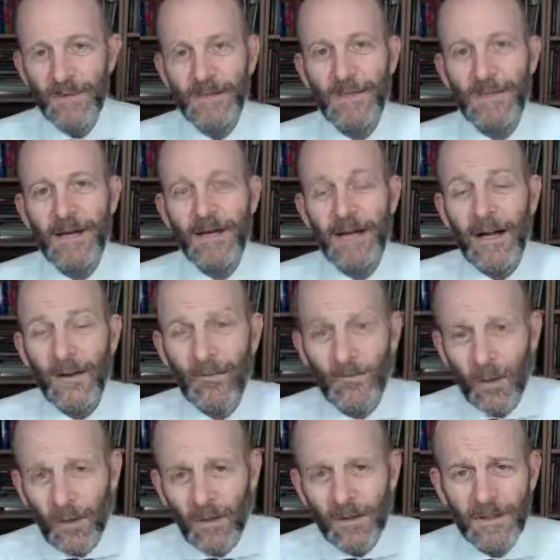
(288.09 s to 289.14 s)
was about how
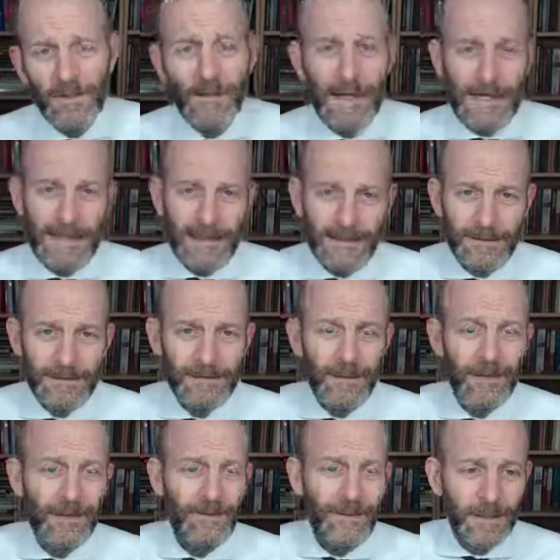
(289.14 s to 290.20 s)
wrong analysts
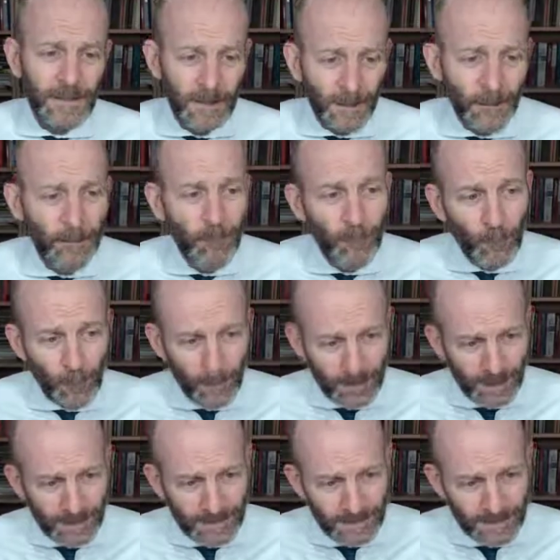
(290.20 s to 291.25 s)
are in their
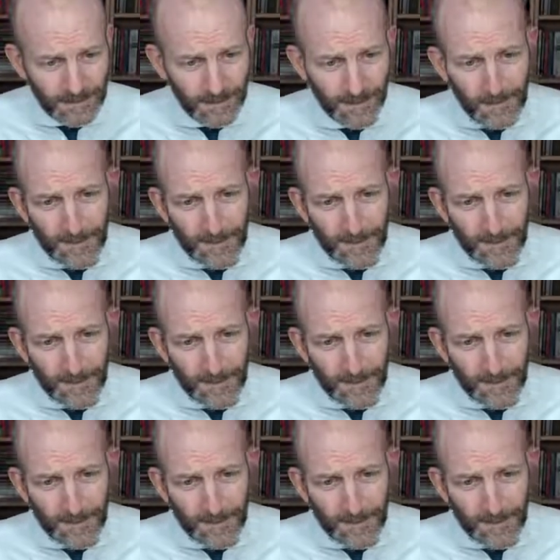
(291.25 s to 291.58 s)
forecasts.